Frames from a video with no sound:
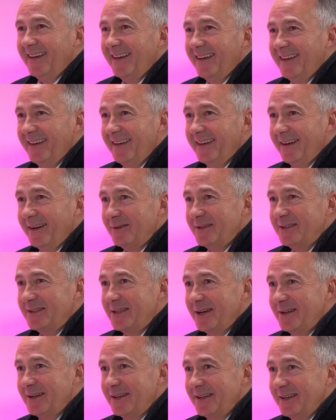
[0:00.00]
it was
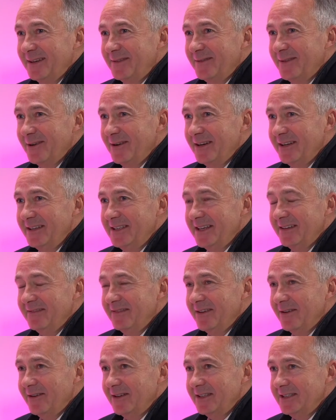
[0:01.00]
certainly a very,
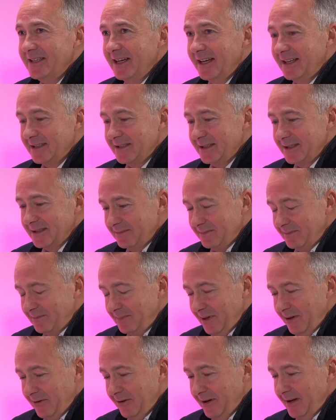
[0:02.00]
very challenging
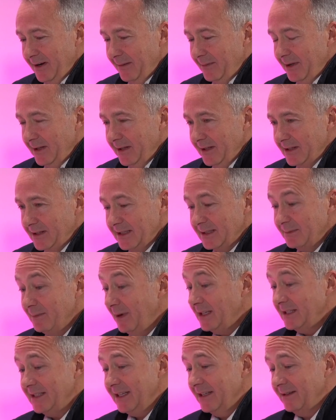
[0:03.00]
period. I mean, this
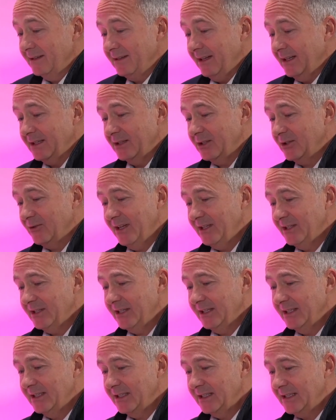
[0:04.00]
might sound like a strange
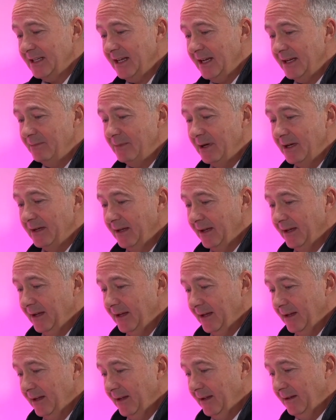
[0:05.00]
thing to say, but
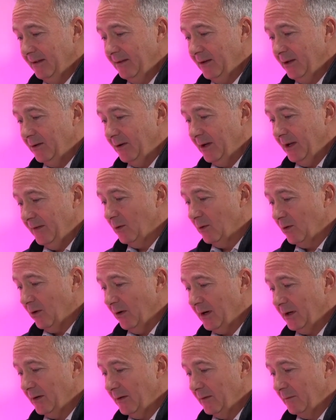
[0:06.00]
if you're
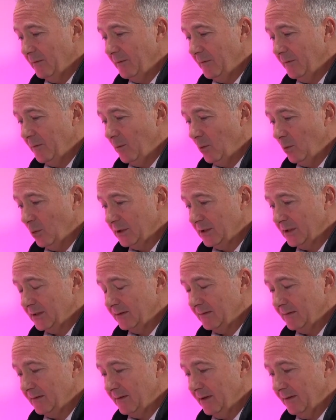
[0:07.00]
going to
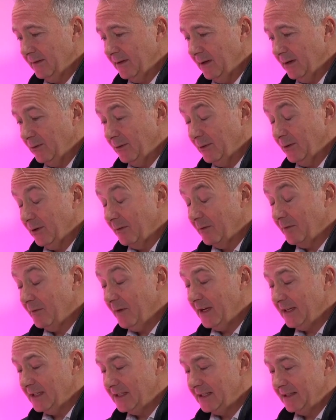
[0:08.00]
you're going to
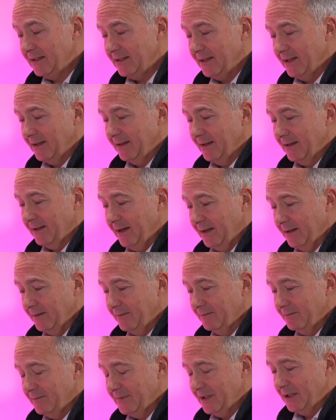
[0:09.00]
face a kind of
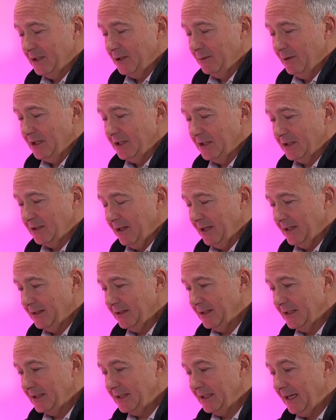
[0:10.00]
situation like
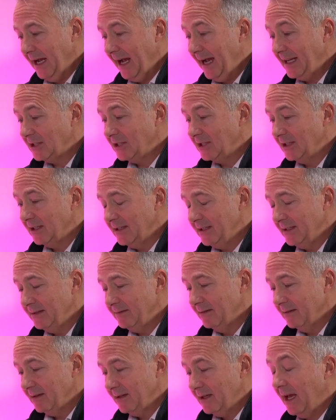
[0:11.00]
this, it
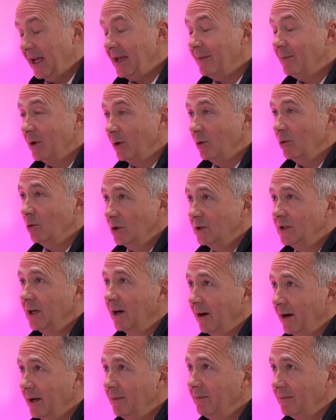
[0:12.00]
actually came at a good
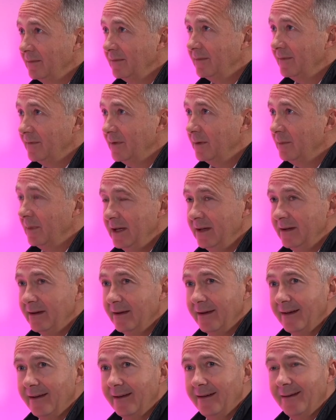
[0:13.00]
time for me,
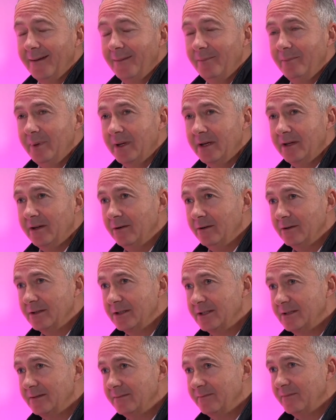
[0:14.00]
because